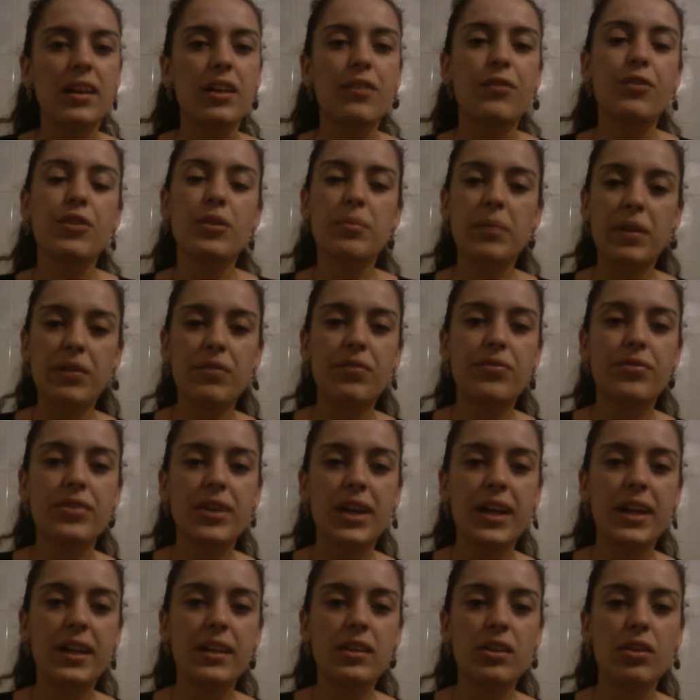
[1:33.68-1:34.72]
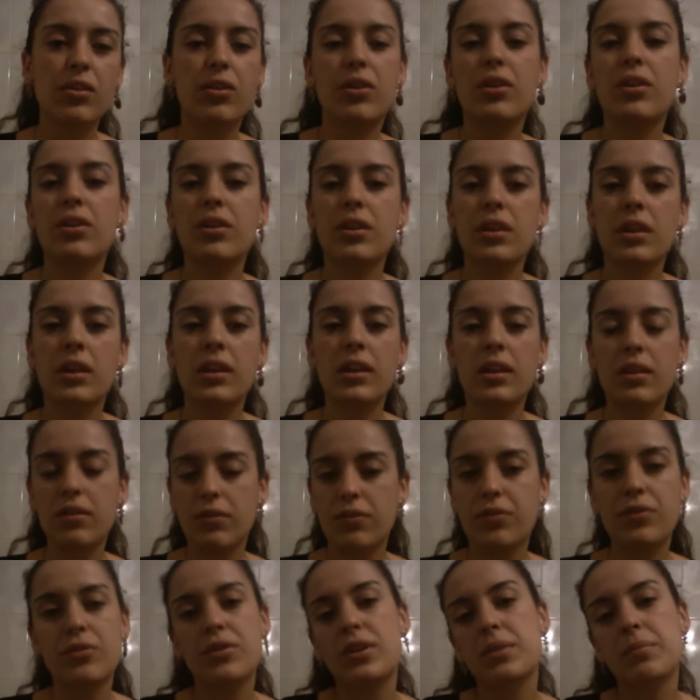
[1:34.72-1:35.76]
If you're my friend or
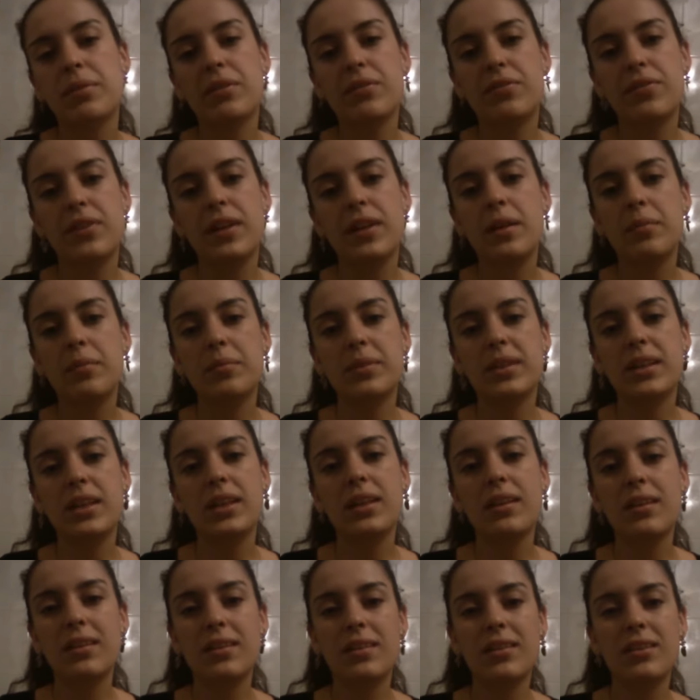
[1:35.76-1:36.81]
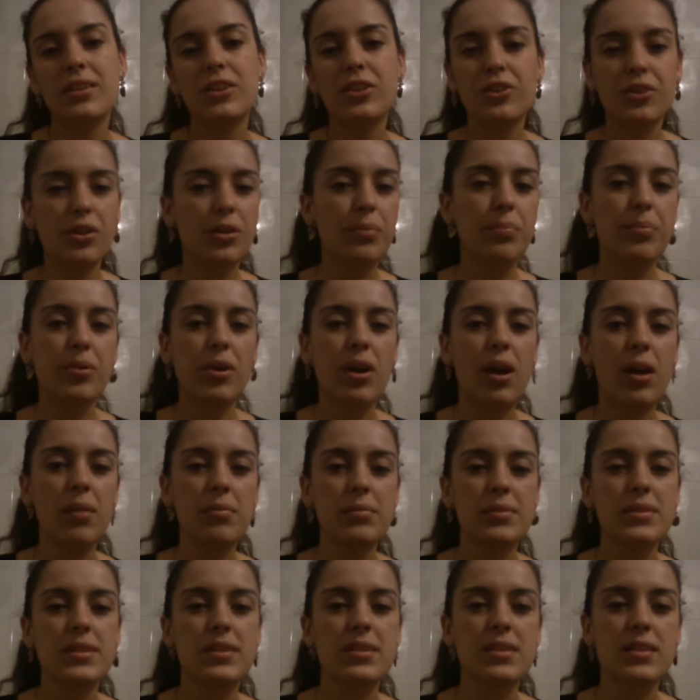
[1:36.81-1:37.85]
if you are my family, your
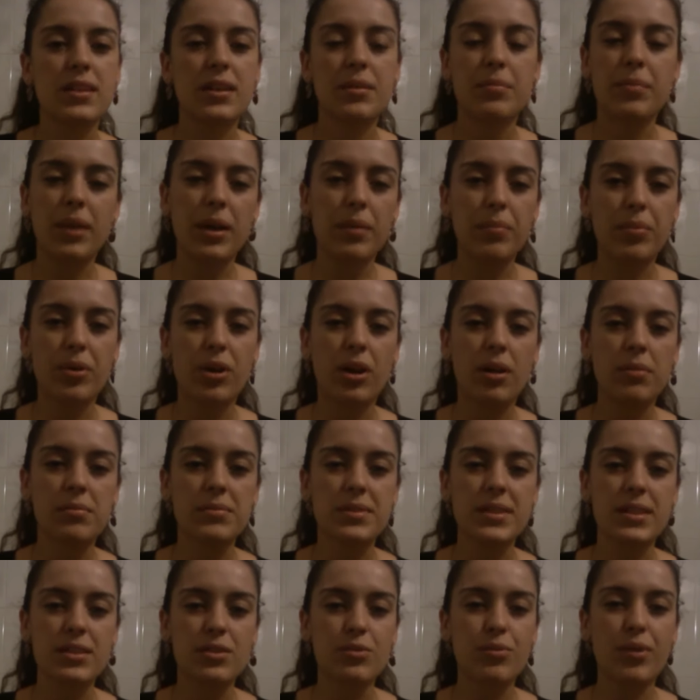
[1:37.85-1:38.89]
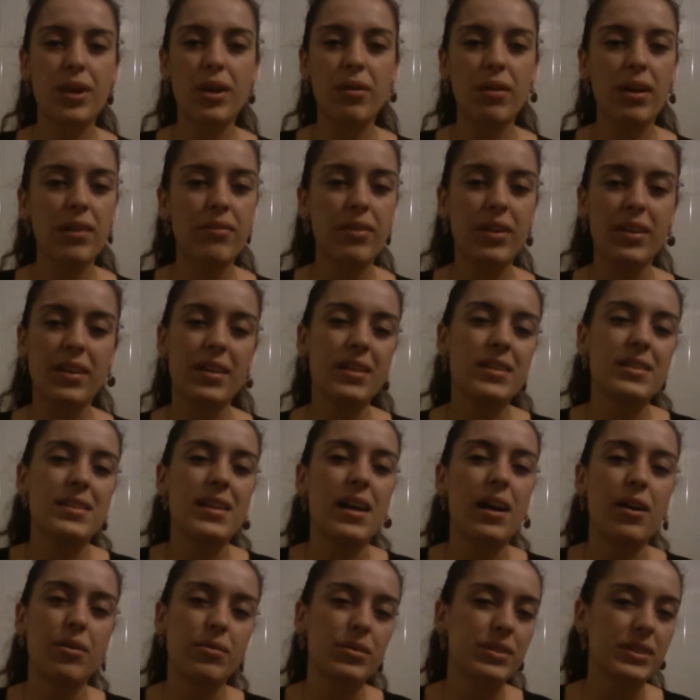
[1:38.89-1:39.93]
problems are my problems as well. Everything is
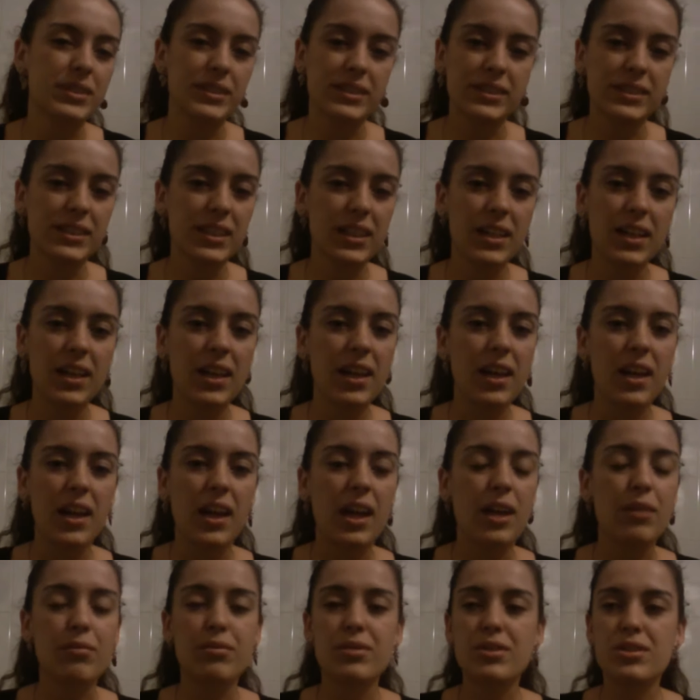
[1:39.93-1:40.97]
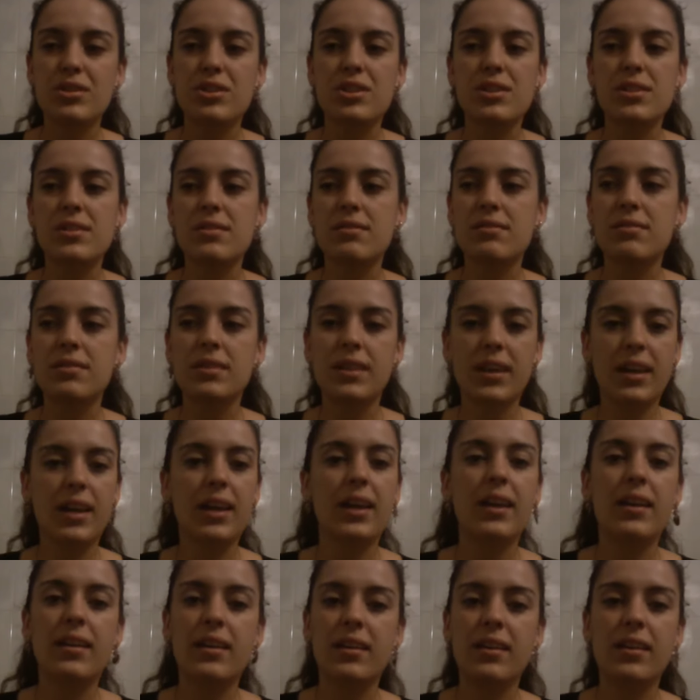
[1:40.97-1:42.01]
ours, and we just
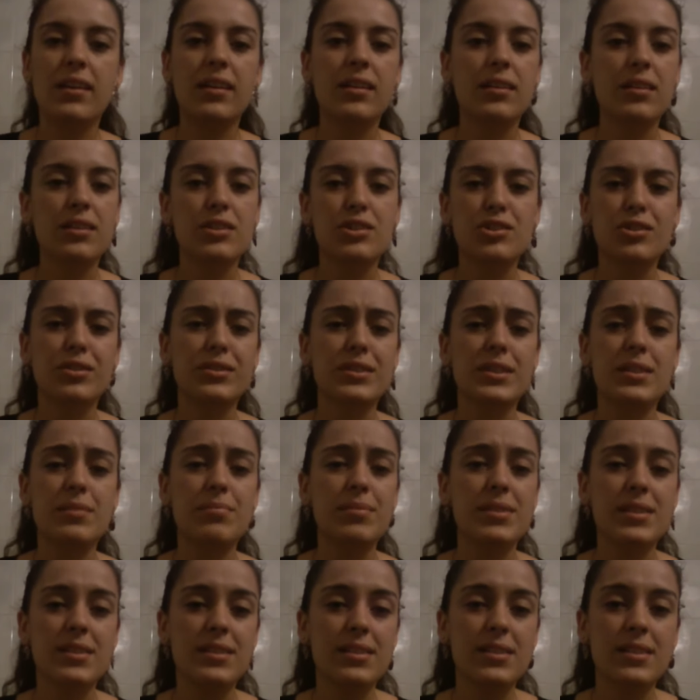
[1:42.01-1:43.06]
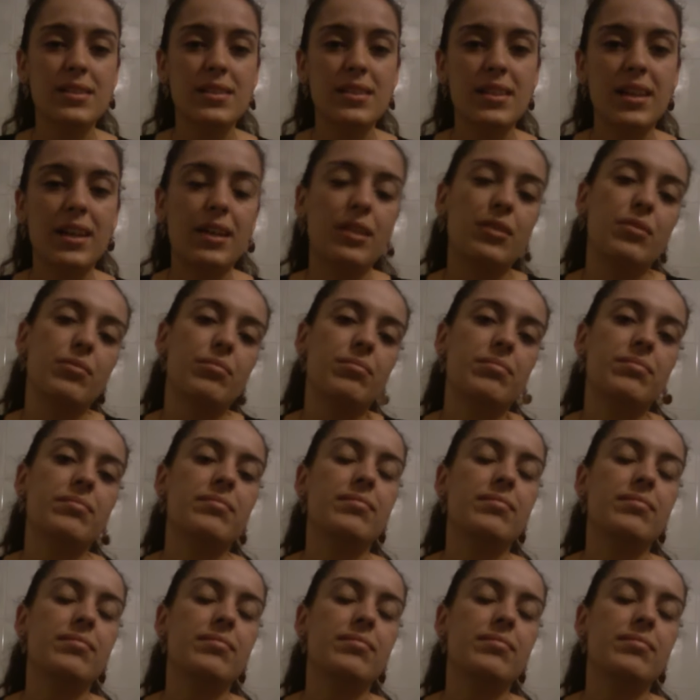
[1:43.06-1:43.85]
get in each other's business, and